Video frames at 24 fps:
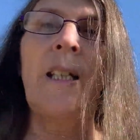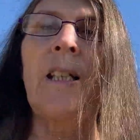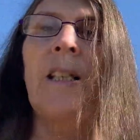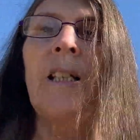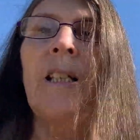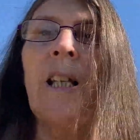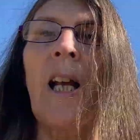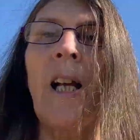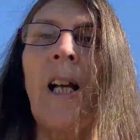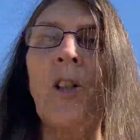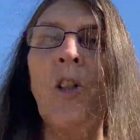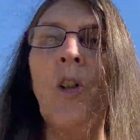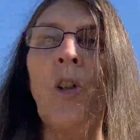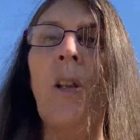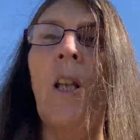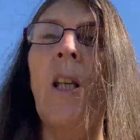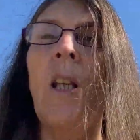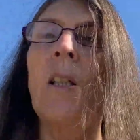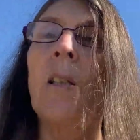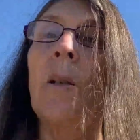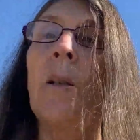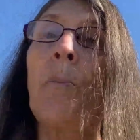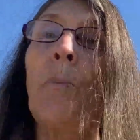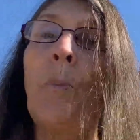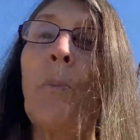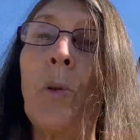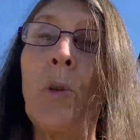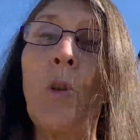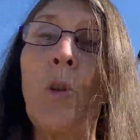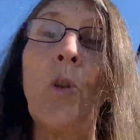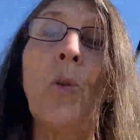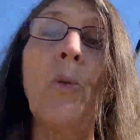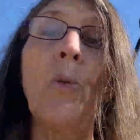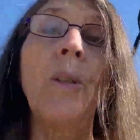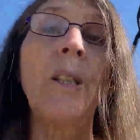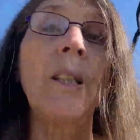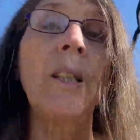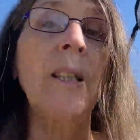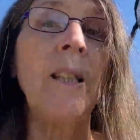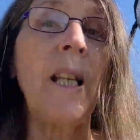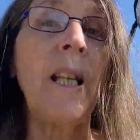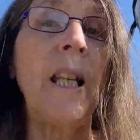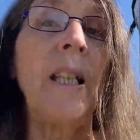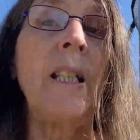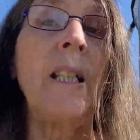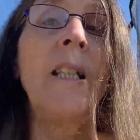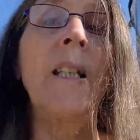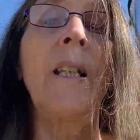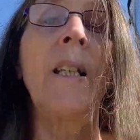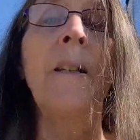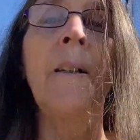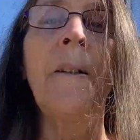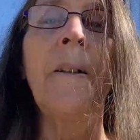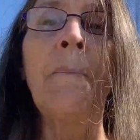and touch things and put your scent